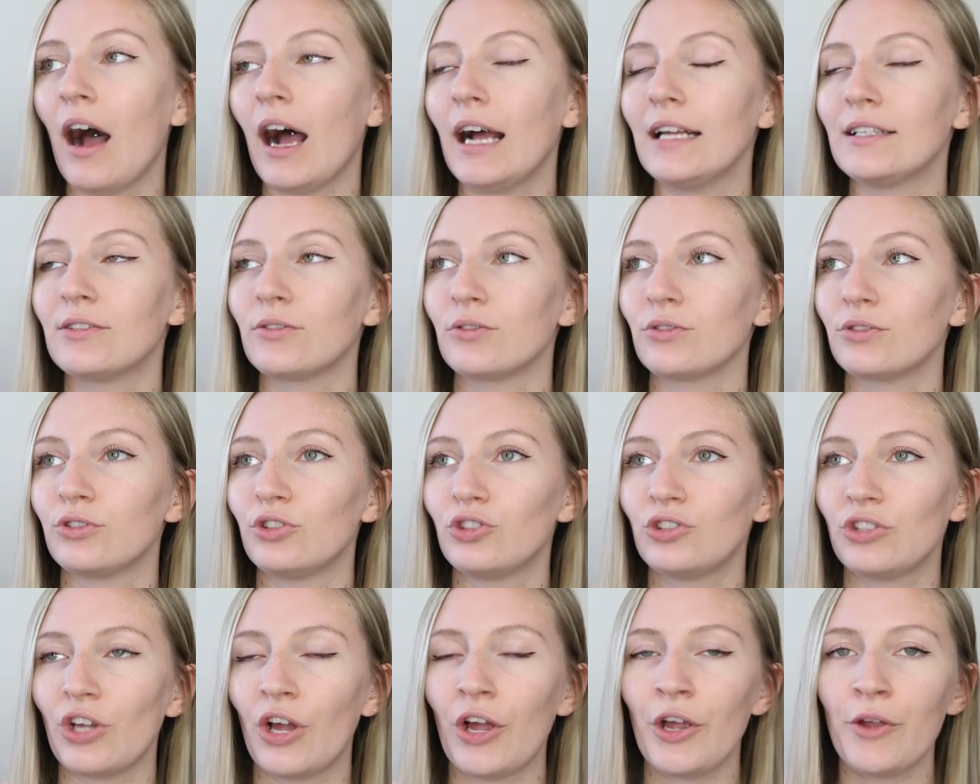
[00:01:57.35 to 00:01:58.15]
I saw
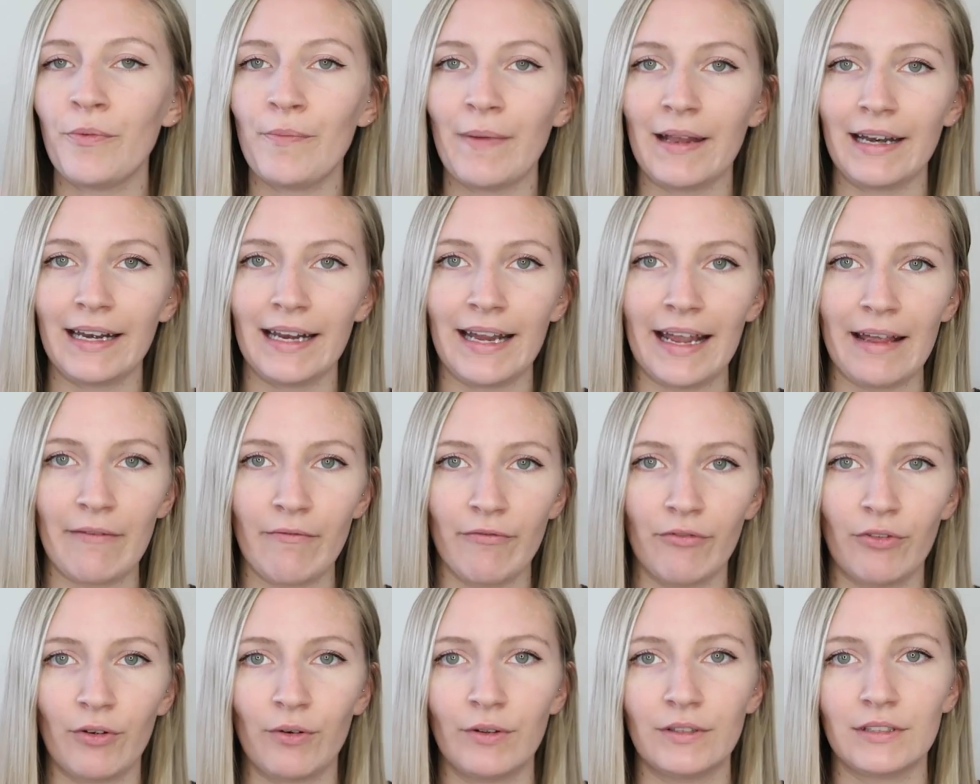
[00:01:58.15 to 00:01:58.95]
so many
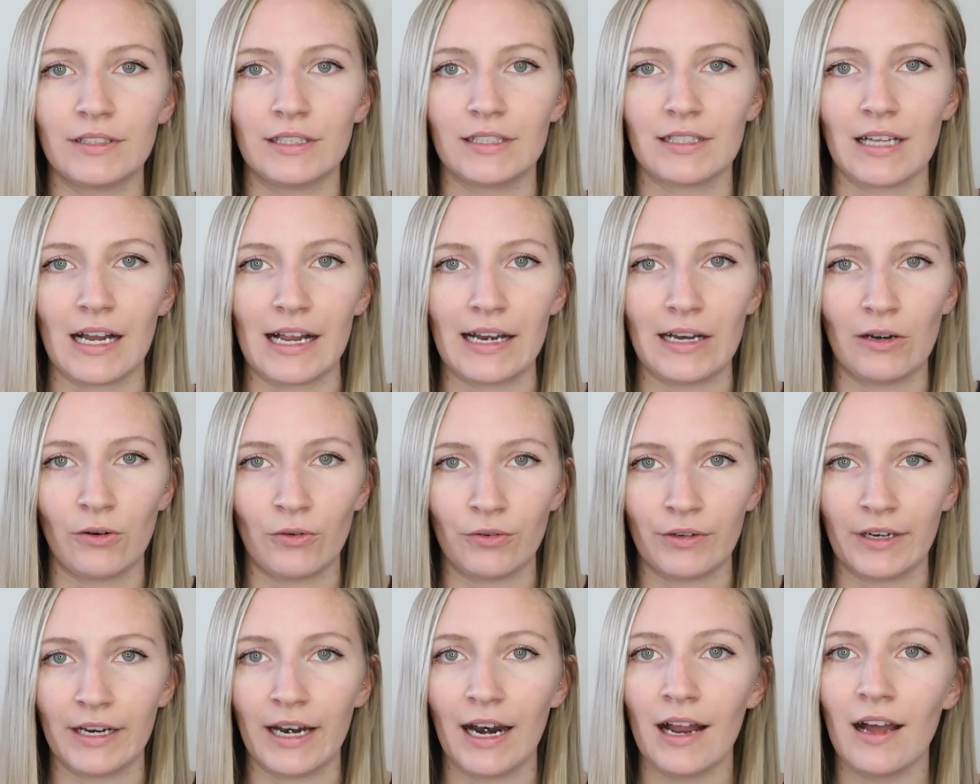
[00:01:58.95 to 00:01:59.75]
influencers like
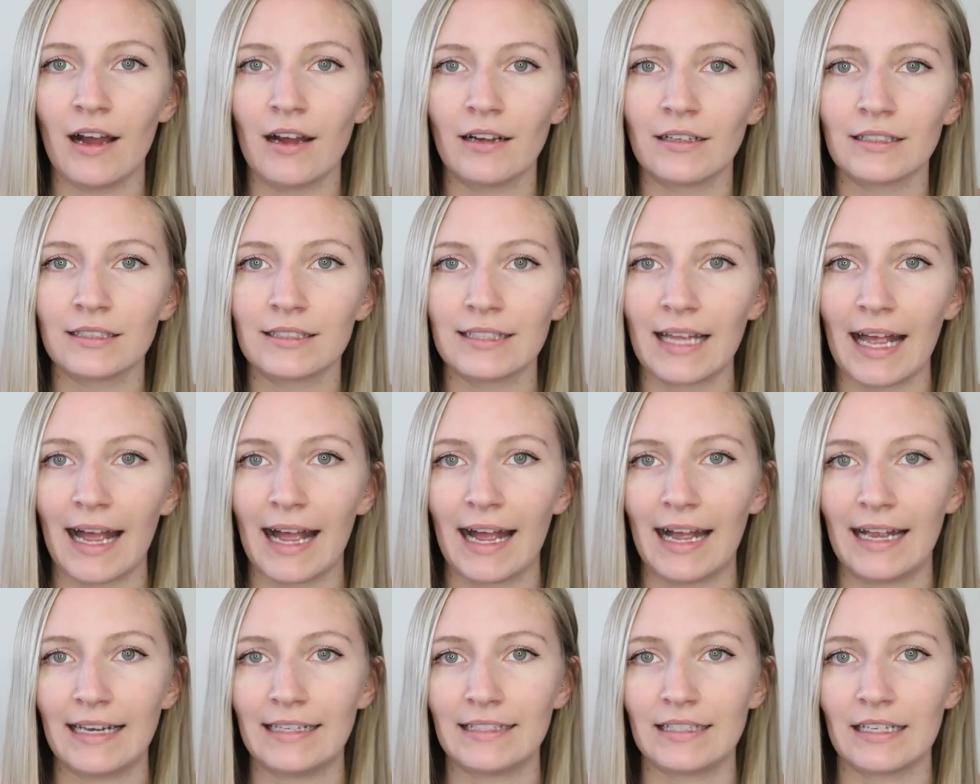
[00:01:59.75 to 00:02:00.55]
Lorna Lux
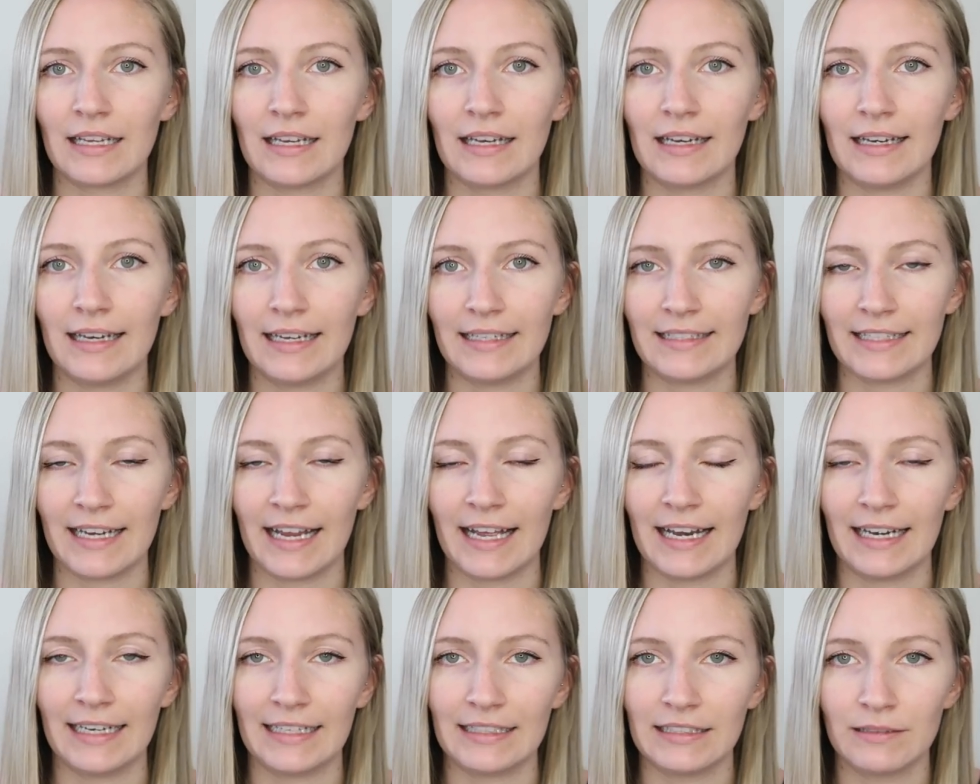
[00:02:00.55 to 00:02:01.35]
and
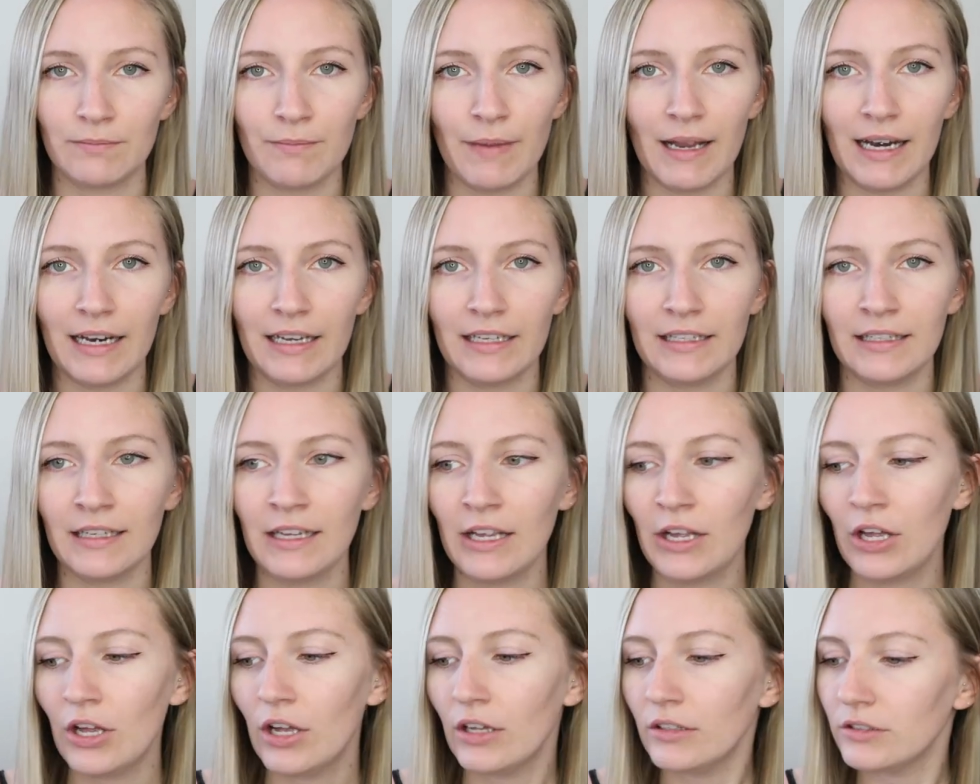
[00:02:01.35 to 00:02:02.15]
Lydia Elise
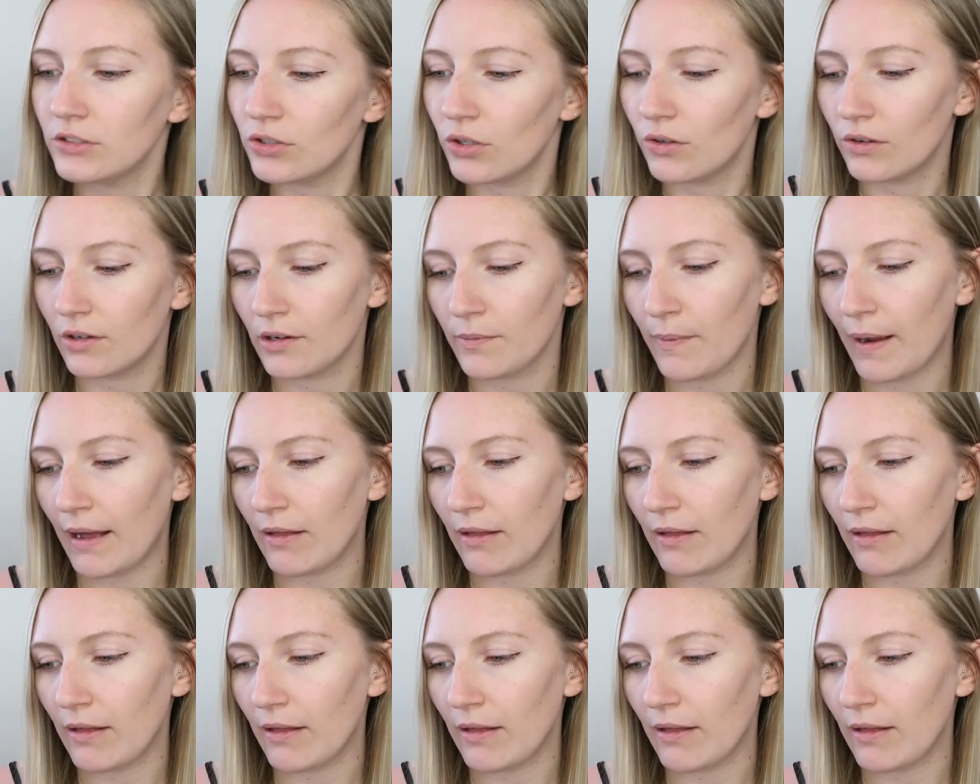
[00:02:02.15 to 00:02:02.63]
Millen talk